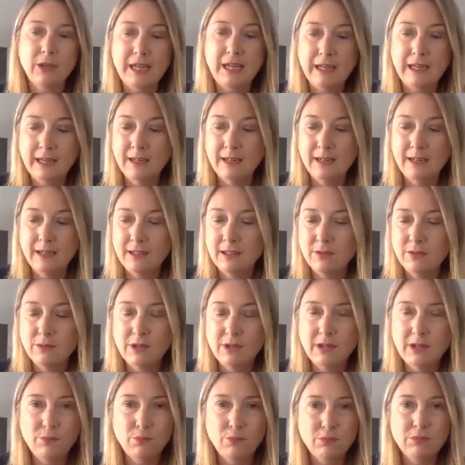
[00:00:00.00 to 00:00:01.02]
Leonard,
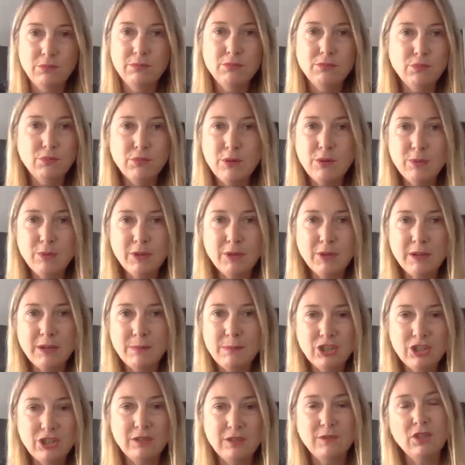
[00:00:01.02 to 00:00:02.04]
we were
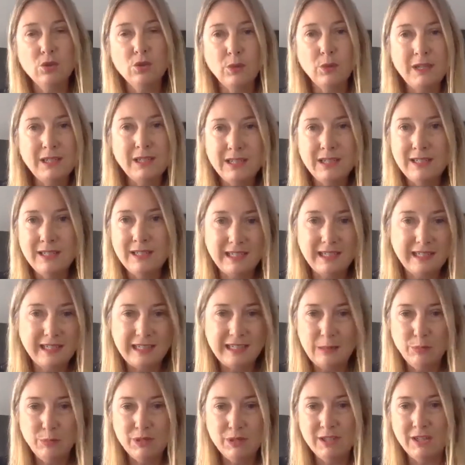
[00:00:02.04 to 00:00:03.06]
commissioned for
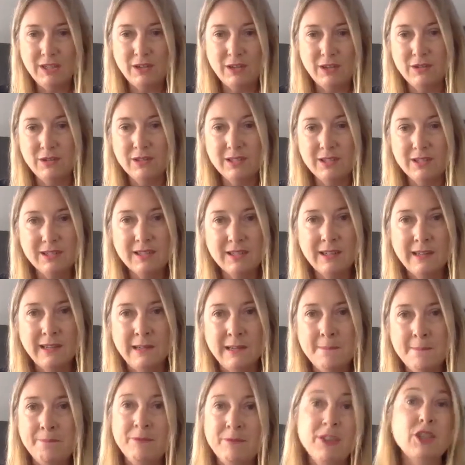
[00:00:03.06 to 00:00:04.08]
26 episodes.
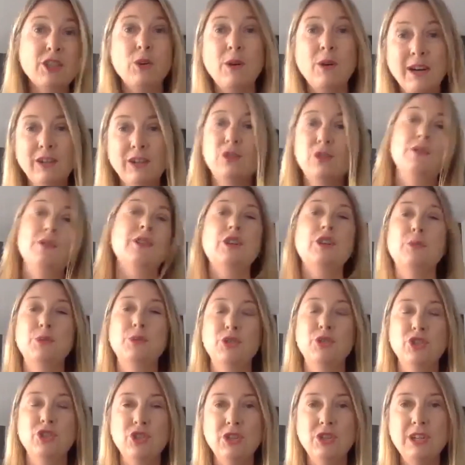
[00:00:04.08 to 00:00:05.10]
So I got the
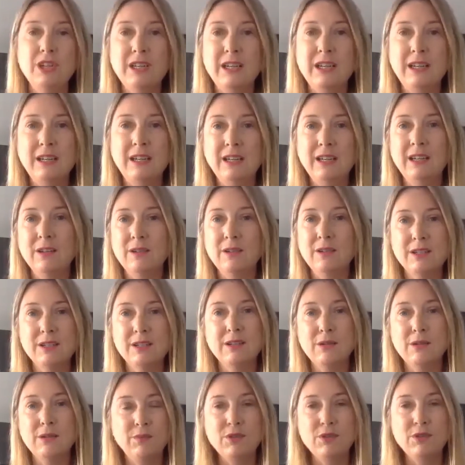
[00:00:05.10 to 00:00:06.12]
opportunity,
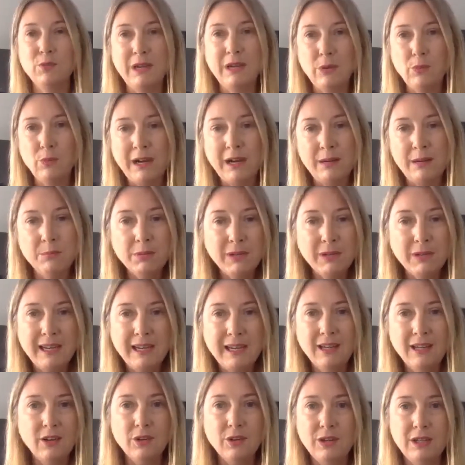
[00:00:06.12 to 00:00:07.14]
it was where Wayne
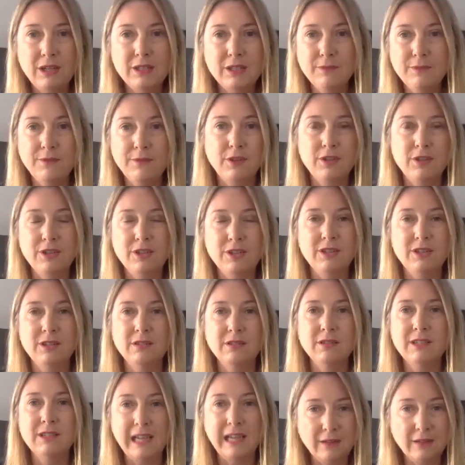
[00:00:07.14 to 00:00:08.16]
Blair got his first
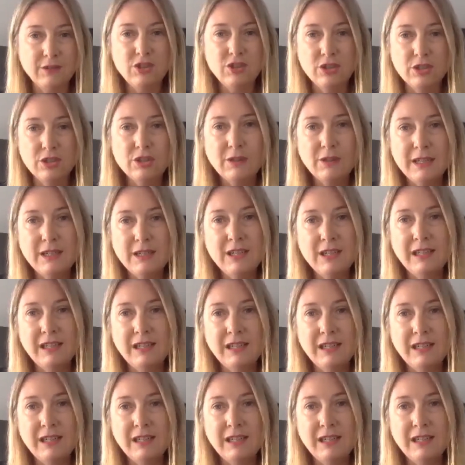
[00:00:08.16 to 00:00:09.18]
television directing
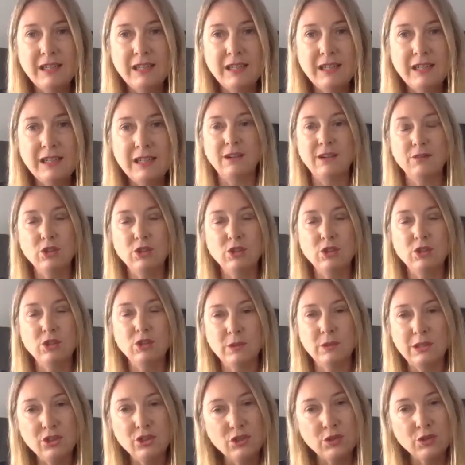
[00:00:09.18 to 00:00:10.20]
experience out of
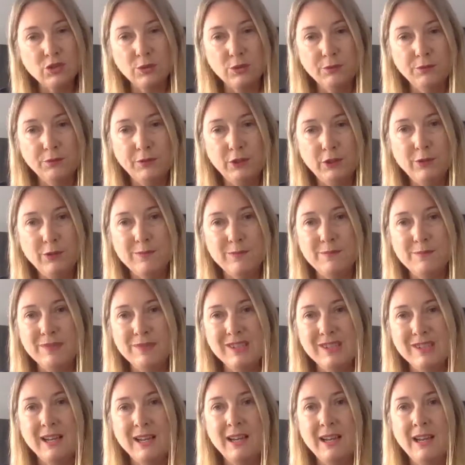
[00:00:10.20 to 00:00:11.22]
doing short
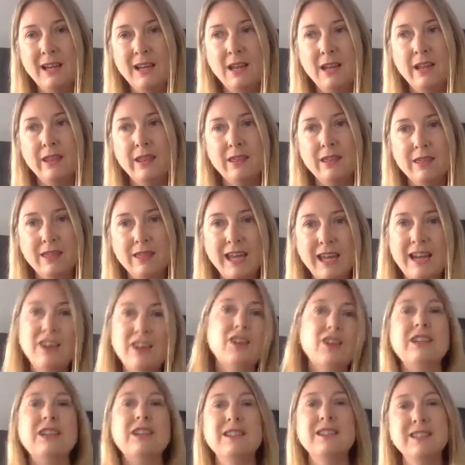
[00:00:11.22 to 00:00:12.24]
films. They
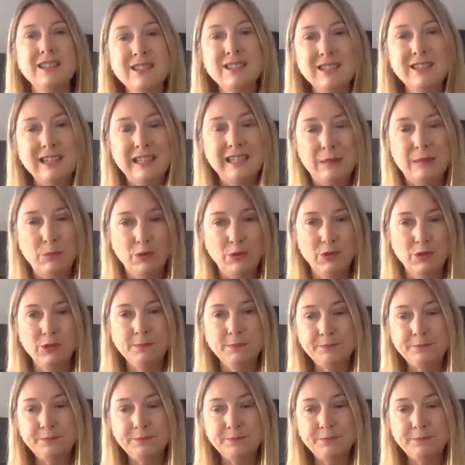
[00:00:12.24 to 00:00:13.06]
don't exist anymore.